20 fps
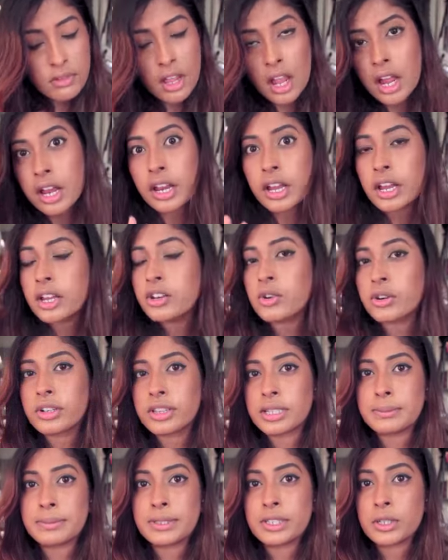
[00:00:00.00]
and I adored
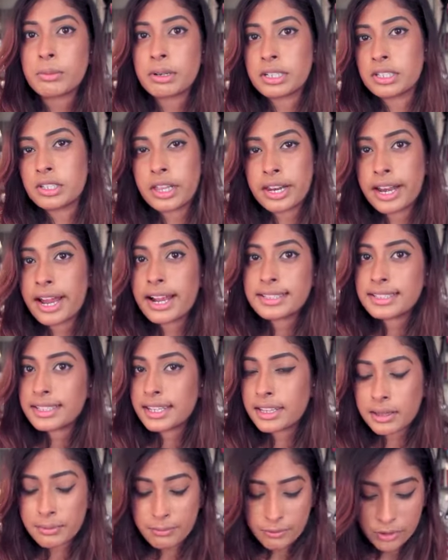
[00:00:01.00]
them so much that I had to
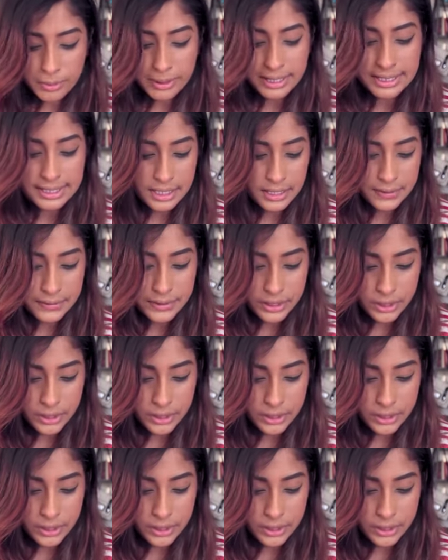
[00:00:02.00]
get them for myself.